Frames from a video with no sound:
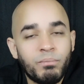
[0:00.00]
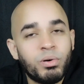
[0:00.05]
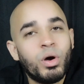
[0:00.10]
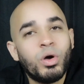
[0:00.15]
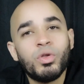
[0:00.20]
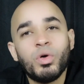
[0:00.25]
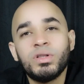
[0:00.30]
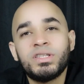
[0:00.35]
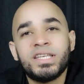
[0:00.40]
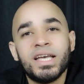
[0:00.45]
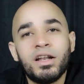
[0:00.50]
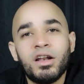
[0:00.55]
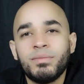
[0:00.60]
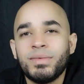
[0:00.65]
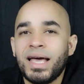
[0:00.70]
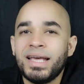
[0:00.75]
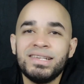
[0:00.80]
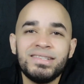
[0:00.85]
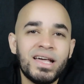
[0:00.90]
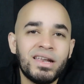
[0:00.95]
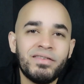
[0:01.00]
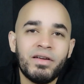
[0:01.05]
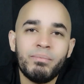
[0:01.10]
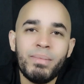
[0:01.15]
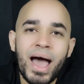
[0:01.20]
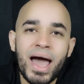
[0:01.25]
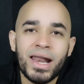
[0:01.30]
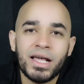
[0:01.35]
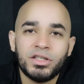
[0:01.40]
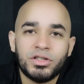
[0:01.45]
Bro, don't tell him that. He's not even
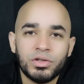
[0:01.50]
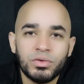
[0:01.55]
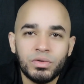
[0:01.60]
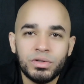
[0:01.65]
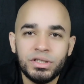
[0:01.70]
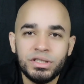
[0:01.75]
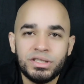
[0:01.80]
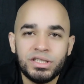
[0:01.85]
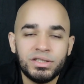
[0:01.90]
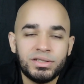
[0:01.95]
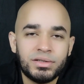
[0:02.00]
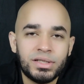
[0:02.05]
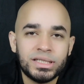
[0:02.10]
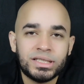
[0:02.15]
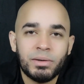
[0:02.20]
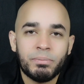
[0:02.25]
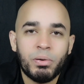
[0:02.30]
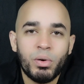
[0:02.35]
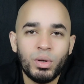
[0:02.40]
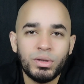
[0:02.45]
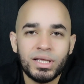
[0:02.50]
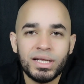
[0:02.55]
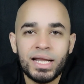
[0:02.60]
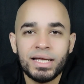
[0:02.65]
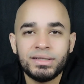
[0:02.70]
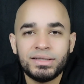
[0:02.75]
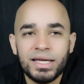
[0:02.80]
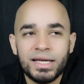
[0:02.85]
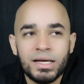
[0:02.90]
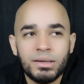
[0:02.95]
mad at you. He's just disappointed.
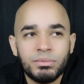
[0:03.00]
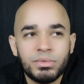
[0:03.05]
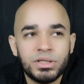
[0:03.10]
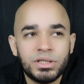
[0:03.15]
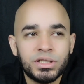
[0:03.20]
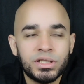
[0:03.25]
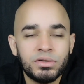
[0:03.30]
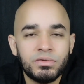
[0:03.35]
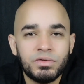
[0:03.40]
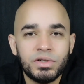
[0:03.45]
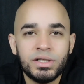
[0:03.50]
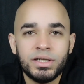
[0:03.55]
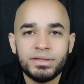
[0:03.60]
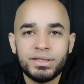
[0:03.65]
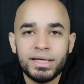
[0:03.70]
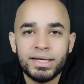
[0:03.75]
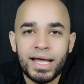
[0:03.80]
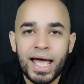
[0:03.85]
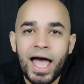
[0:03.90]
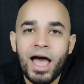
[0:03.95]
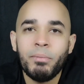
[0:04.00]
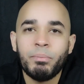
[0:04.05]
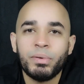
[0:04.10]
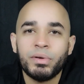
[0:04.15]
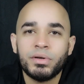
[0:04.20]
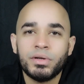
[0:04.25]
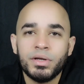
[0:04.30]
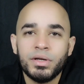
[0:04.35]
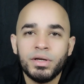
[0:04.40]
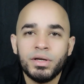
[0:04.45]
Like, damn, this shit really did
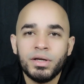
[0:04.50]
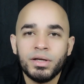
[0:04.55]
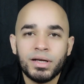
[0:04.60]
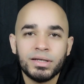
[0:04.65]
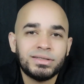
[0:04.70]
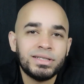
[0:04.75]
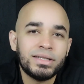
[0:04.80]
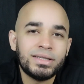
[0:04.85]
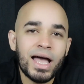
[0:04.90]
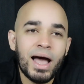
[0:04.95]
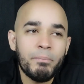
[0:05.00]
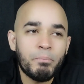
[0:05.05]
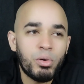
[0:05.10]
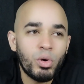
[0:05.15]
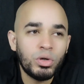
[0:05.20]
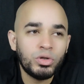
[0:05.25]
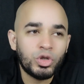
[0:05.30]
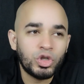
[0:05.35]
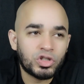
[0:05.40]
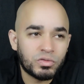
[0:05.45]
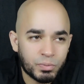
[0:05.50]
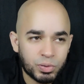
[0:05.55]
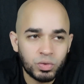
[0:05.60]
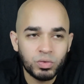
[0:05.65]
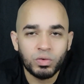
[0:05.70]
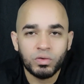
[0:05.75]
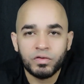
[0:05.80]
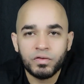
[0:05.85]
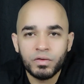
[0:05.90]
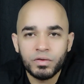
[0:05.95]
happen. Because at that point, there's
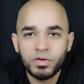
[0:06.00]
proof.